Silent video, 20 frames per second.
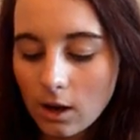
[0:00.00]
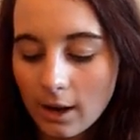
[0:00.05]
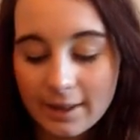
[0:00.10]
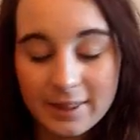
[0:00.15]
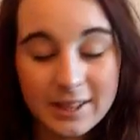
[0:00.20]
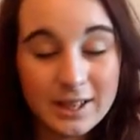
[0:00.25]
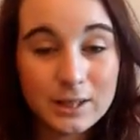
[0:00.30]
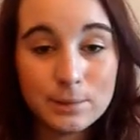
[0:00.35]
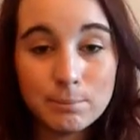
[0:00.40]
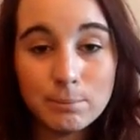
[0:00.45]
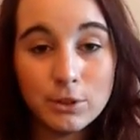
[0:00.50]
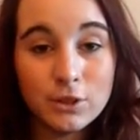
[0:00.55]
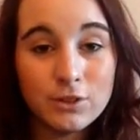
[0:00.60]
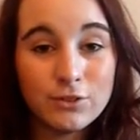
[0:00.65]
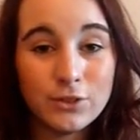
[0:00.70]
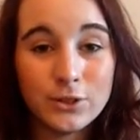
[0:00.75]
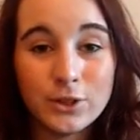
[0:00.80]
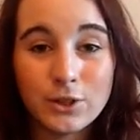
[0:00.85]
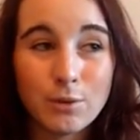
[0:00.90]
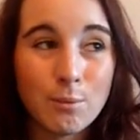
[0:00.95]
I think it's
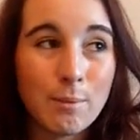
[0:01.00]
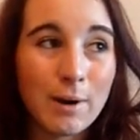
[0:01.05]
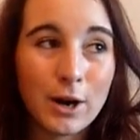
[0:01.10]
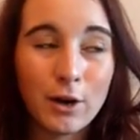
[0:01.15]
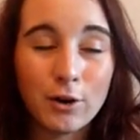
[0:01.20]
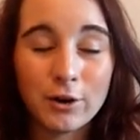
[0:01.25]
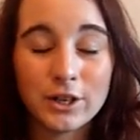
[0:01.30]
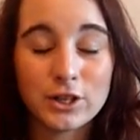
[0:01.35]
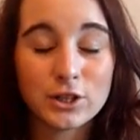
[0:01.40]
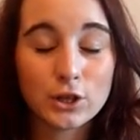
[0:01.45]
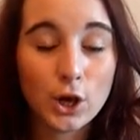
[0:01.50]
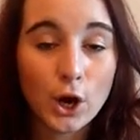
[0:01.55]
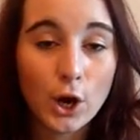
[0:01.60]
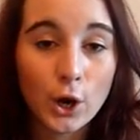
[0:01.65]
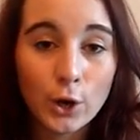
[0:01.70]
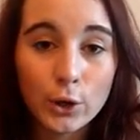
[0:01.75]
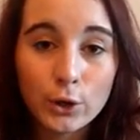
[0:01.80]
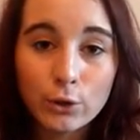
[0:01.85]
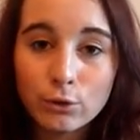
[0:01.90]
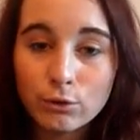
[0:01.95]
beautiful. You can wear it on its
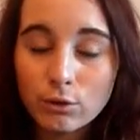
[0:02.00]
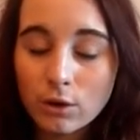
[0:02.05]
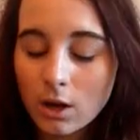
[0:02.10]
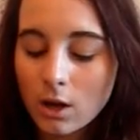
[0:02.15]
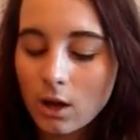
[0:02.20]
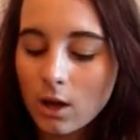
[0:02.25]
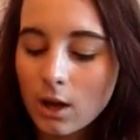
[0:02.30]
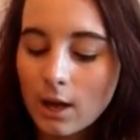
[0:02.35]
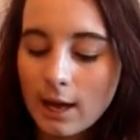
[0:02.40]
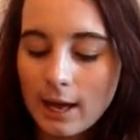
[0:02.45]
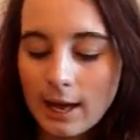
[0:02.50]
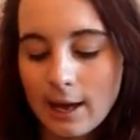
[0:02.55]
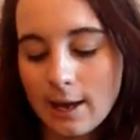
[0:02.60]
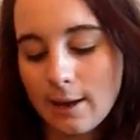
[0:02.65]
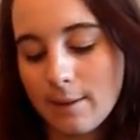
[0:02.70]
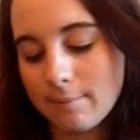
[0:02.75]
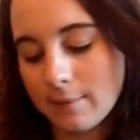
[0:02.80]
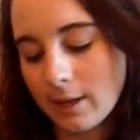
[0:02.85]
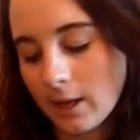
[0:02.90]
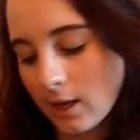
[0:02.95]
own.
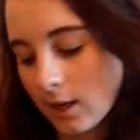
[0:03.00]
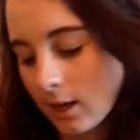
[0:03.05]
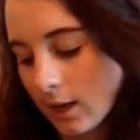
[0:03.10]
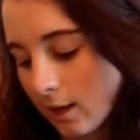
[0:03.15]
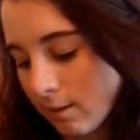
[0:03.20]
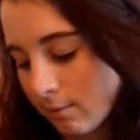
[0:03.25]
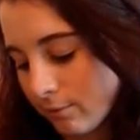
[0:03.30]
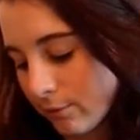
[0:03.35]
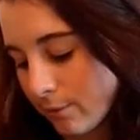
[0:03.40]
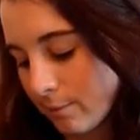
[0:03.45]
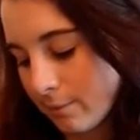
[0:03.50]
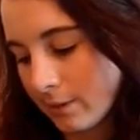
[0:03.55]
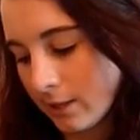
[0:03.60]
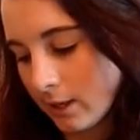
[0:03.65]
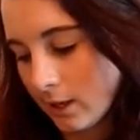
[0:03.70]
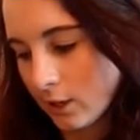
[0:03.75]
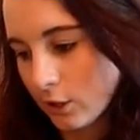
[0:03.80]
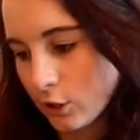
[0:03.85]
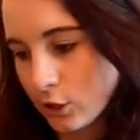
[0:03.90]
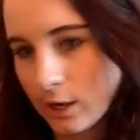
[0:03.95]
It came from
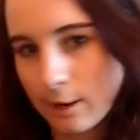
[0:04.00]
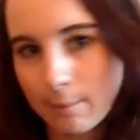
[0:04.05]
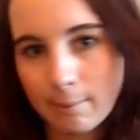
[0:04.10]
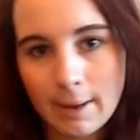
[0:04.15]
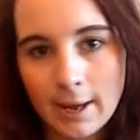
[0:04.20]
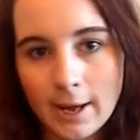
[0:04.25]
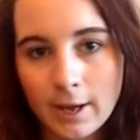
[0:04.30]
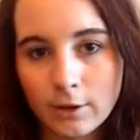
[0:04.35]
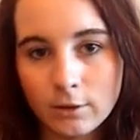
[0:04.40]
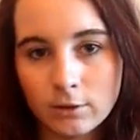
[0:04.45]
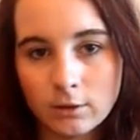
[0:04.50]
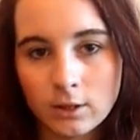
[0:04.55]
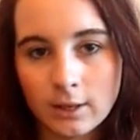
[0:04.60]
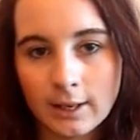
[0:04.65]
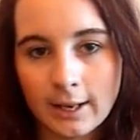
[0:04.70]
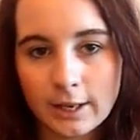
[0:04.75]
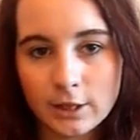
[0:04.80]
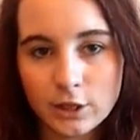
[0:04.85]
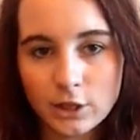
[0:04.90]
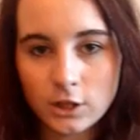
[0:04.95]
the Champale
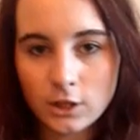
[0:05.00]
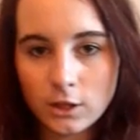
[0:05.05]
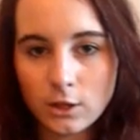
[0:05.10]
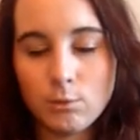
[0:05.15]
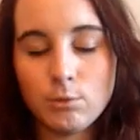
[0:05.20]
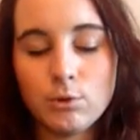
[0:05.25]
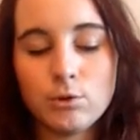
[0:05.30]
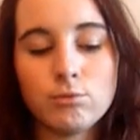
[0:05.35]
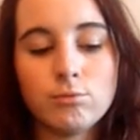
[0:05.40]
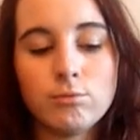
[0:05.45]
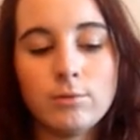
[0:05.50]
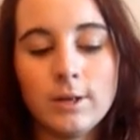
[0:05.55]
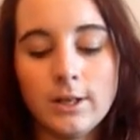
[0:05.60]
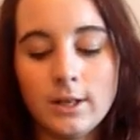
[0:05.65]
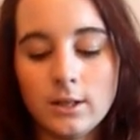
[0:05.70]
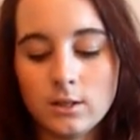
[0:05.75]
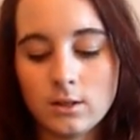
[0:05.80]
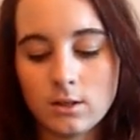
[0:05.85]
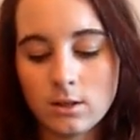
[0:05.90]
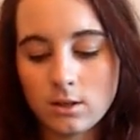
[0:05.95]
collection that was
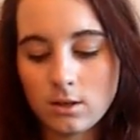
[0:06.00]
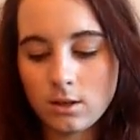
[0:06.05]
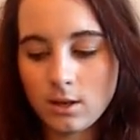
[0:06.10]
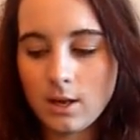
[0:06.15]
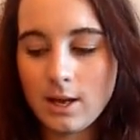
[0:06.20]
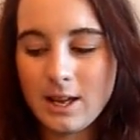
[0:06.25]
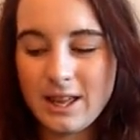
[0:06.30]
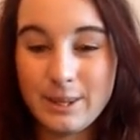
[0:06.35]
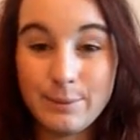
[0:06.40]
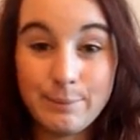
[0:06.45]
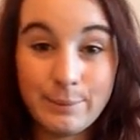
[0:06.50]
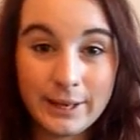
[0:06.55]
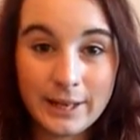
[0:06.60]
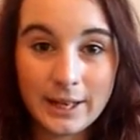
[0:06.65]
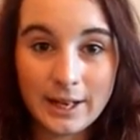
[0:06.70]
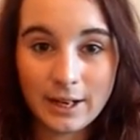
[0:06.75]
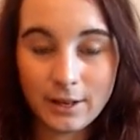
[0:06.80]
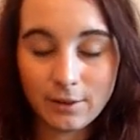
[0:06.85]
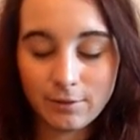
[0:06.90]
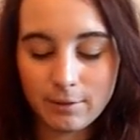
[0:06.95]
released the
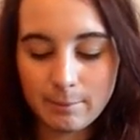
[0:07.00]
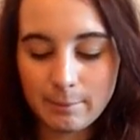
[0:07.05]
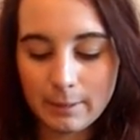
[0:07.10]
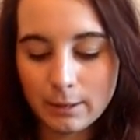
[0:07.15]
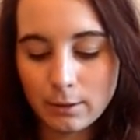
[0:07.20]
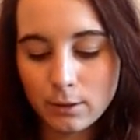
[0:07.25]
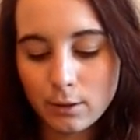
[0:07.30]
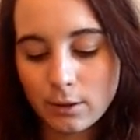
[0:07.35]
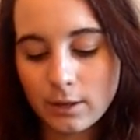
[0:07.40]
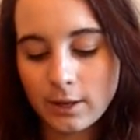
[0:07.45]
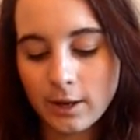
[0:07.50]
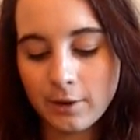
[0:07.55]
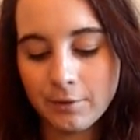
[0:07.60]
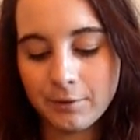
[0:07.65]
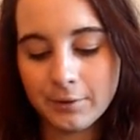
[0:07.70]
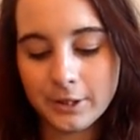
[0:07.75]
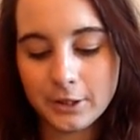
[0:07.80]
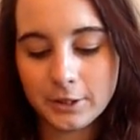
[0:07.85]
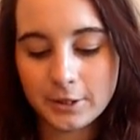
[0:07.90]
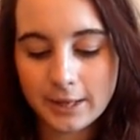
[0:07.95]
beginning of the month here
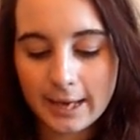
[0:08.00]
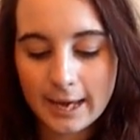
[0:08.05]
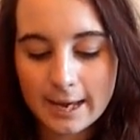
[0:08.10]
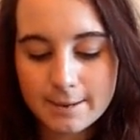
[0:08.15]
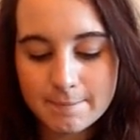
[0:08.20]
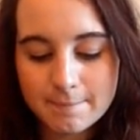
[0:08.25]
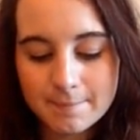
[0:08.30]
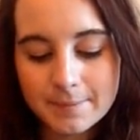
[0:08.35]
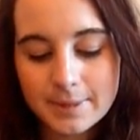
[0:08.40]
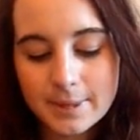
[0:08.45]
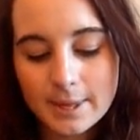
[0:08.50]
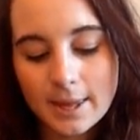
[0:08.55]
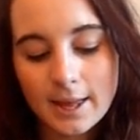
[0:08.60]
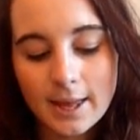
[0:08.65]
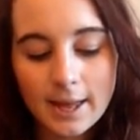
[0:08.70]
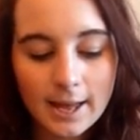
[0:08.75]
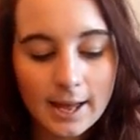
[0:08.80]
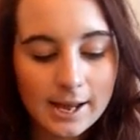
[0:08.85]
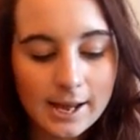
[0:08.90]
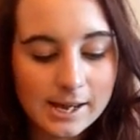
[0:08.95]
in the UK.
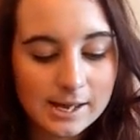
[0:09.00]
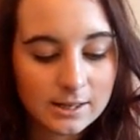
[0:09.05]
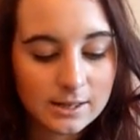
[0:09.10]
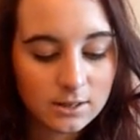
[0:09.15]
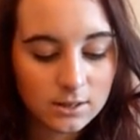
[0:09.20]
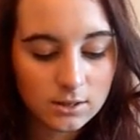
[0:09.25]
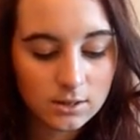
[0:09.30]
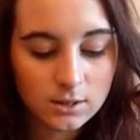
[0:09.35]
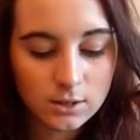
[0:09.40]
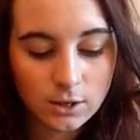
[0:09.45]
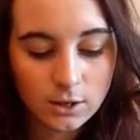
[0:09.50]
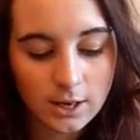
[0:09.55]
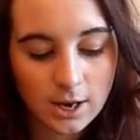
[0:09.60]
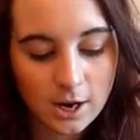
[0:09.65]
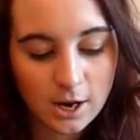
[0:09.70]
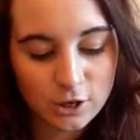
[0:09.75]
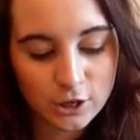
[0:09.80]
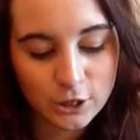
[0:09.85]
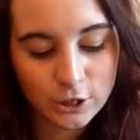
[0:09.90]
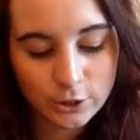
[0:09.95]
And so
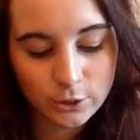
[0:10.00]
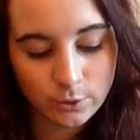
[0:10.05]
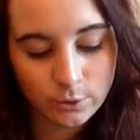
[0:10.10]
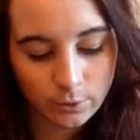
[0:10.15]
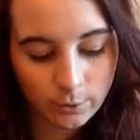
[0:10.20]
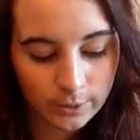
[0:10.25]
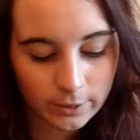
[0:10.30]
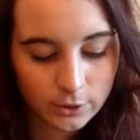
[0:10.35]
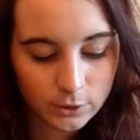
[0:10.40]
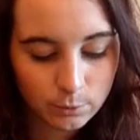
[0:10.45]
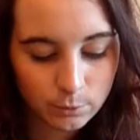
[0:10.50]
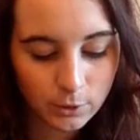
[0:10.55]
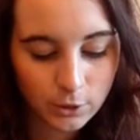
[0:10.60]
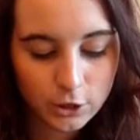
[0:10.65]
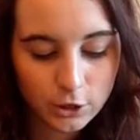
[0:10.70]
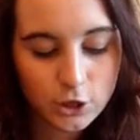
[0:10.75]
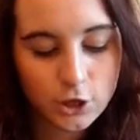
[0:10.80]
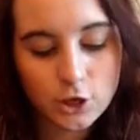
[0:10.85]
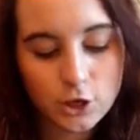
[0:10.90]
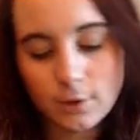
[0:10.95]
yeah, I'll just do a quick
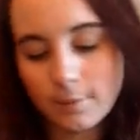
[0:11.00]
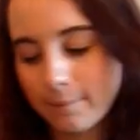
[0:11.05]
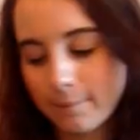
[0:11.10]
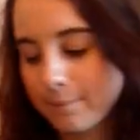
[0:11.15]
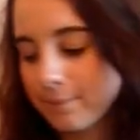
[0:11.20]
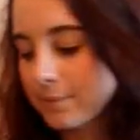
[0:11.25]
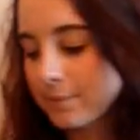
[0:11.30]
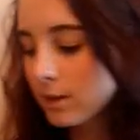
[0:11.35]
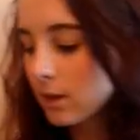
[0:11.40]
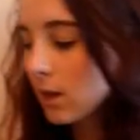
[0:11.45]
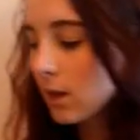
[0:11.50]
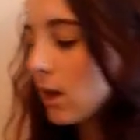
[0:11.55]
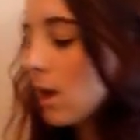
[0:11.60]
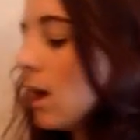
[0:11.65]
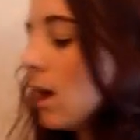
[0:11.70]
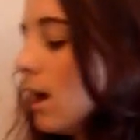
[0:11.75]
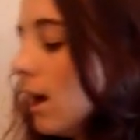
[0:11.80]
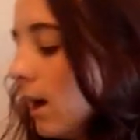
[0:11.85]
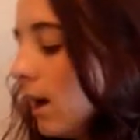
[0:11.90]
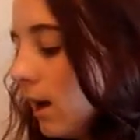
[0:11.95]
swatch
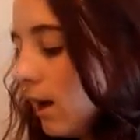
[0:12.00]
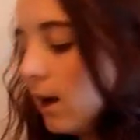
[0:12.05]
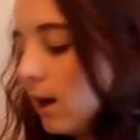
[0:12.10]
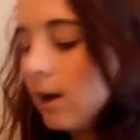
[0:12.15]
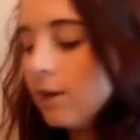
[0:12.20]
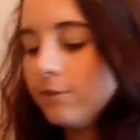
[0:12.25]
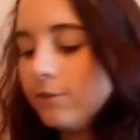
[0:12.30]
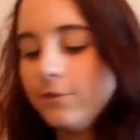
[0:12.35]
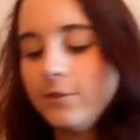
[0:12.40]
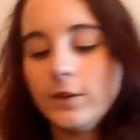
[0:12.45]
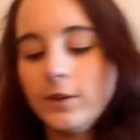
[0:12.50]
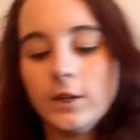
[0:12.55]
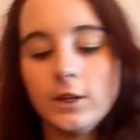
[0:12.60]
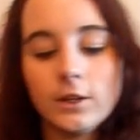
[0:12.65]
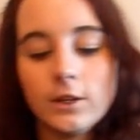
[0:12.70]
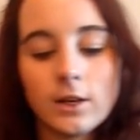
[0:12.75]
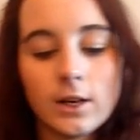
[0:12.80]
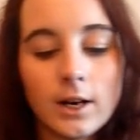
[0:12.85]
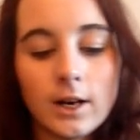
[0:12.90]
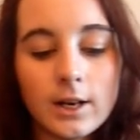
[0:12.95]
for
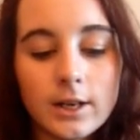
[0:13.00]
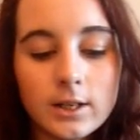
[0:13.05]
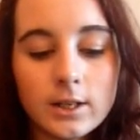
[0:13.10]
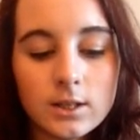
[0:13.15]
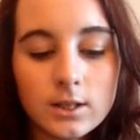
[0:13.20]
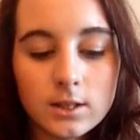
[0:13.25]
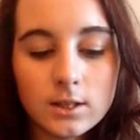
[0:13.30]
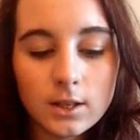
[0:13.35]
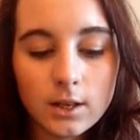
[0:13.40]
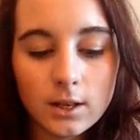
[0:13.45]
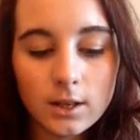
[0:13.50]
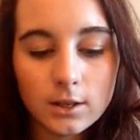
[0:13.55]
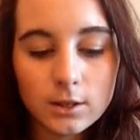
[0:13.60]
you guys.